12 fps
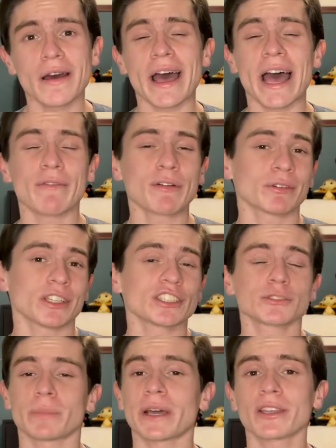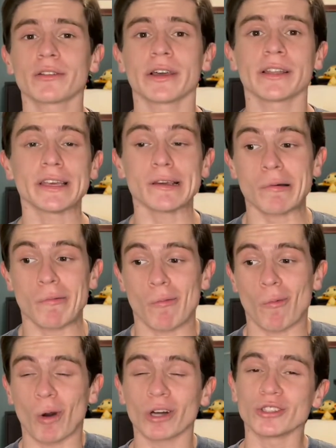everyone is speculating
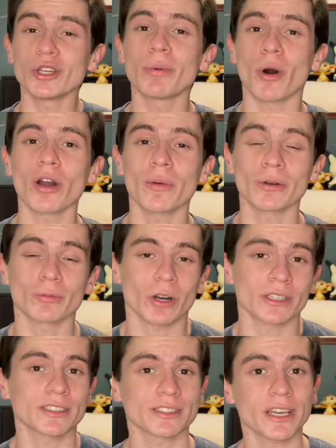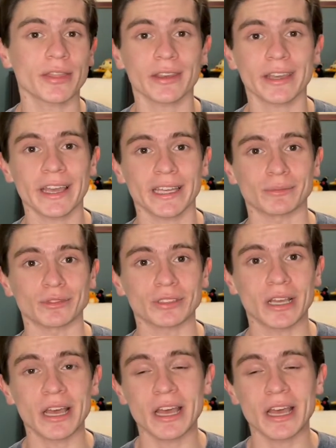what new Pokemon we're gonna see in the games.